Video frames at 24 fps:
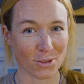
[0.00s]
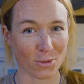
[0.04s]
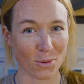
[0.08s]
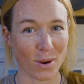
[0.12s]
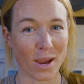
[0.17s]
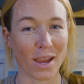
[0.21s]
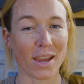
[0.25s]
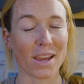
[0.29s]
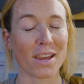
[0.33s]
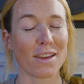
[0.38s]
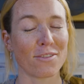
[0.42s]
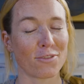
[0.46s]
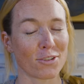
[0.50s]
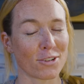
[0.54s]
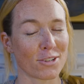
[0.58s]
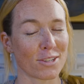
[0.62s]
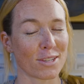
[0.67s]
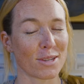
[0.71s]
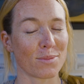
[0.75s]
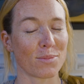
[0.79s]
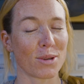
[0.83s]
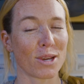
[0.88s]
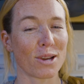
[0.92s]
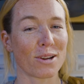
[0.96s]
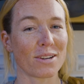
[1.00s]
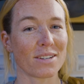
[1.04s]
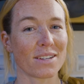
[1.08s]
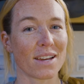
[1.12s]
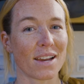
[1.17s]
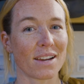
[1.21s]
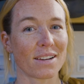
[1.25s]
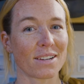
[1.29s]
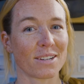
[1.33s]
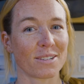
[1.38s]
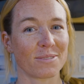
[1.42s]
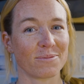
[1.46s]
away if you're sleeping on
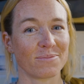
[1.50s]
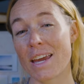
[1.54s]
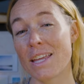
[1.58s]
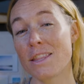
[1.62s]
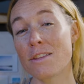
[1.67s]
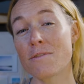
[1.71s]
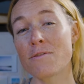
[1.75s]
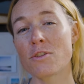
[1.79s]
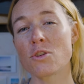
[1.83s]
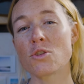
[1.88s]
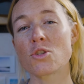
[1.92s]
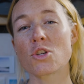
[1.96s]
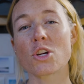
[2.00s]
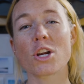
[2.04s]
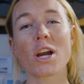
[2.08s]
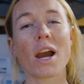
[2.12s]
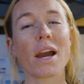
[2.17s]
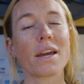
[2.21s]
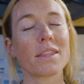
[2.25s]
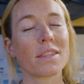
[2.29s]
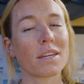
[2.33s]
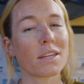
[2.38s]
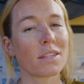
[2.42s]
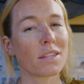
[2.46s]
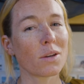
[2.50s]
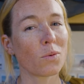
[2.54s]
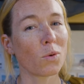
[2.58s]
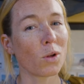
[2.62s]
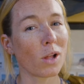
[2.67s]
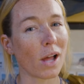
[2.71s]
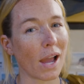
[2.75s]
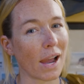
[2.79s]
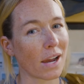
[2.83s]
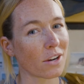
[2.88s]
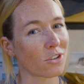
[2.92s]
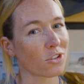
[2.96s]
deck. In the future, I think that we'll
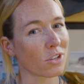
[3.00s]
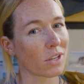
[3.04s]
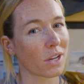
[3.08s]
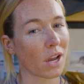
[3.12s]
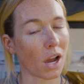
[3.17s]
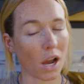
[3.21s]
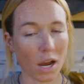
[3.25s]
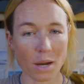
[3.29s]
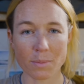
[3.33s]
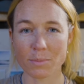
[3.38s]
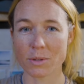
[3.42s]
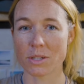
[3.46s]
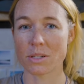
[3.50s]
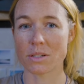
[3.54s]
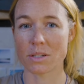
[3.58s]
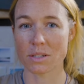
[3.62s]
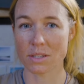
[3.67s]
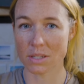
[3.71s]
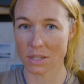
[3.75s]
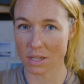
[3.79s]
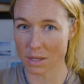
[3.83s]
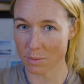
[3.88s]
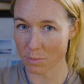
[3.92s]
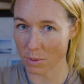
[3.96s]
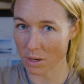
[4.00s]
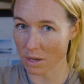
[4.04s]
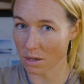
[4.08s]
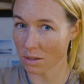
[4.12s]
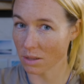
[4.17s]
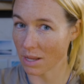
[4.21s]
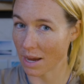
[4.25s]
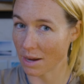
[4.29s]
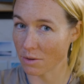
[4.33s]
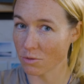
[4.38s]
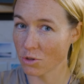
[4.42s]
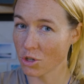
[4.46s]
actually opt to sleep in a
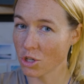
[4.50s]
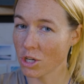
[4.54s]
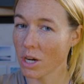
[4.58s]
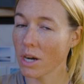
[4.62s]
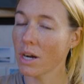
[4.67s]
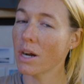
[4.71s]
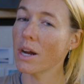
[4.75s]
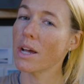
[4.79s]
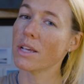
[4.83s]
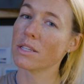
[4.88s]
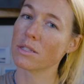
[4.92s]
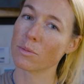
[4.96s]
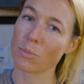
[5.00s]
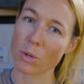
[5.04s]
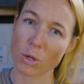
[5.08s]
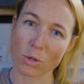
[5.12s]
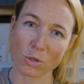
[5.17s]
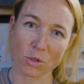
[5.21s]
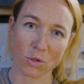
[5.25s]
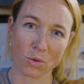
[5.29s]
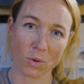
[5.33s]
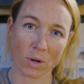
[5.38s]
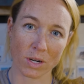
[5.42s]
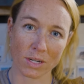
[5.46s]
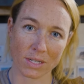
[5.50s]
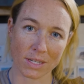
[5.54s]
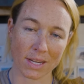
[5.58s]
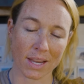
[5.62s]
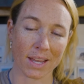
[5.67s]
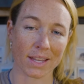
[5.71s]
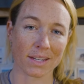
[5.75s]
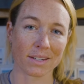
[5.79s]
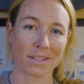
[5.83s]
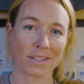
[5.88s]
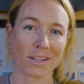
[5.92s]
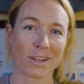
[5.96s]
lounge chair as opposed to our
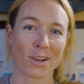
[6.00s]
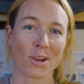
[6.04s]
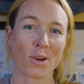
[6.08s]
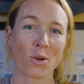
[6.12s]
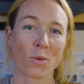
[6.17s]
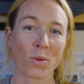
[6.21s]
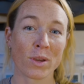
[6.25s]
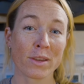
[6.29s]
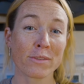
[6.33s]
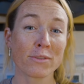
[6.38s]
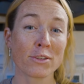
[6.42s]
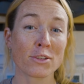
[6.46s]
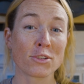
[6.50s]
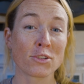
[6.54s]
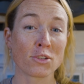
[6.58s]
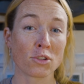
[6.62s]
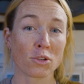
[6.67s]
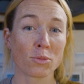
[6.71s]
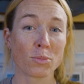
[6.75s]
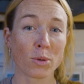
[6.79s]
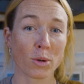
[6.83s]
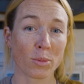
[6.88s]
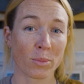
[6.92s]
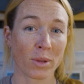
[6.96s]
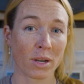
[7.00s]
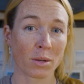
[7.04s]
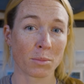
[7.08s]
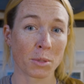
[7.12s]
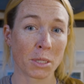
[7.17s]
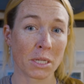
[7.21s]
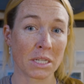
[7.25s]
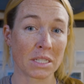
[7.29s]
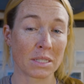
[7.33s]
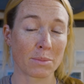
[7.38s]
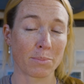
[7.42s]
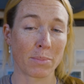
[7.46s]
tent. We have a super
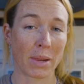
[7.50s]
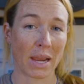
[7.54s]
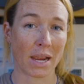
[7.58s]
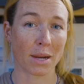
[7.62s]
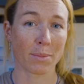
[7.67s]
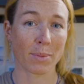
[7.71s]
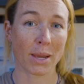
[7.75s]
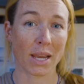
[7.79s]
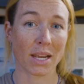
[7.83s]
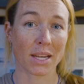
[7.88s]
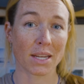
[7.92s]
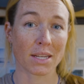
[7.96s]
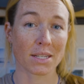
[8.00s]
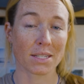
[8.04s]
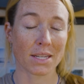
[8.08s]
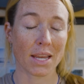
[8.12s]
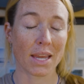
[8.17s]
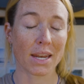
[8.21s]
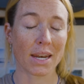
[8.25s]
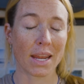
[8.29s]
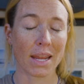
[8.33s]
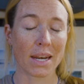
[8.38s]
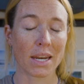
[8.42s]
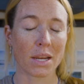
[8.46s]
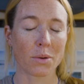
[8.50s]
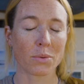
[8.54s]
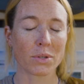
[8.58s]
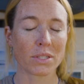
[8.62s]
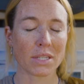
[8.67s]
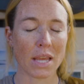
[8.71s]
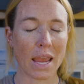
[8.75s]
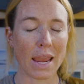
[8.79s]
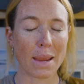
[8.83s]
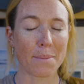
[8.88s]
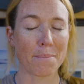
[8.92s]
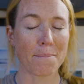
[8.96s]
minimalist backpacking tent and it was
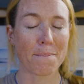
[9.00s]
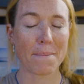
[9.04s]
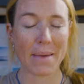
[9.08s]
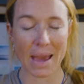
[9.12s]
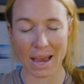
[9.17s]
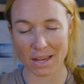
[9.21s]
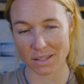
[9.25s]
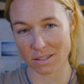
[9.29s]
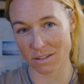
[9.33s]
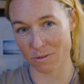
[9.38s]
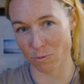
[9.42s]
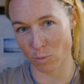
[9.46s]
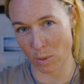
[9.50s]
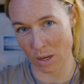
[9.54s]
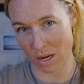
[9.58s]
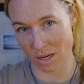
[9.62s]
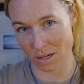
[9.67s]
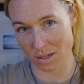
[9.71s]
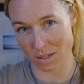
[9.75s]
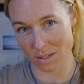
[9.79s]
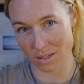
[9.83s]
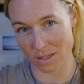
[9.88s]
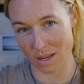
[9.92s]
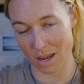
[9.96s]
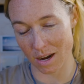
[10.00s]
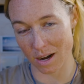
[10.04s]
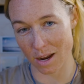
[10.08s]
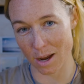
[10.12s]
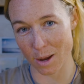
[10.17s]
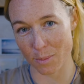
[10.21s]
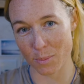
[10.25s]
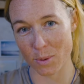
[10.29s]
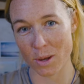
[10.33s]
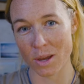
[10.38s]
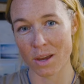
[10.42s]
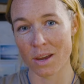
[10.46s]
a massive pain to set
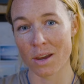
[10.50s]
up.